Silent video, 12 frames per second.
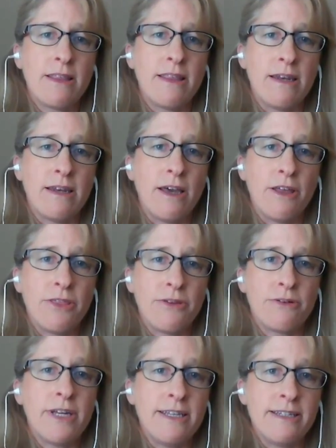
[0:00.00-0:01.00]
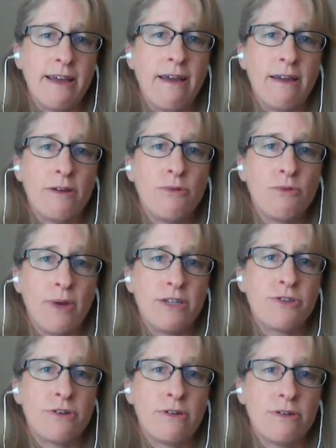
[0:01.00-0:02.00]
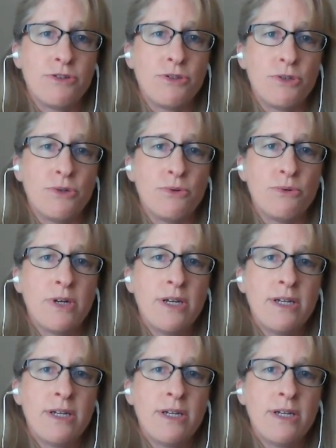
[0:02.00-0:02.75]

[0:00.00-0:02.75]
than a 30-day rental to